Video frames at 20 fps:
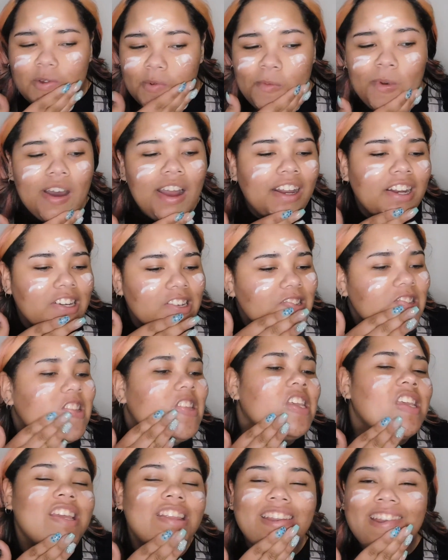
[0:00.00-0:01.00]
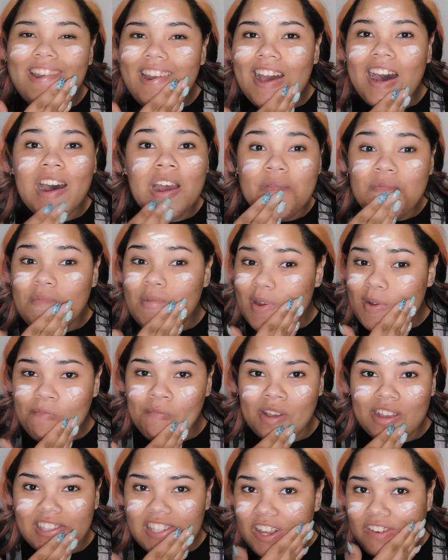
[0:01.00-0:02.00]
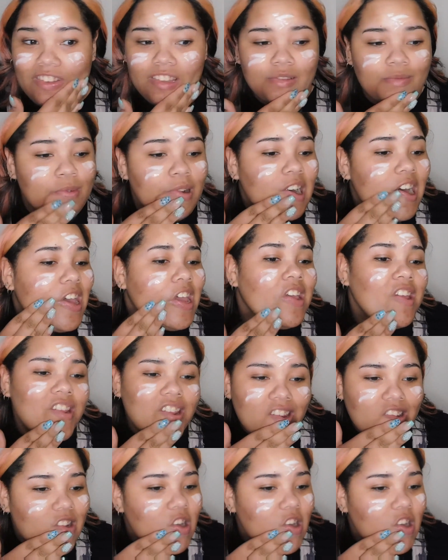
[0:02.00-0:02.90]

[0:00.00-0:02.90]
but I just cannot bring myself to buy it.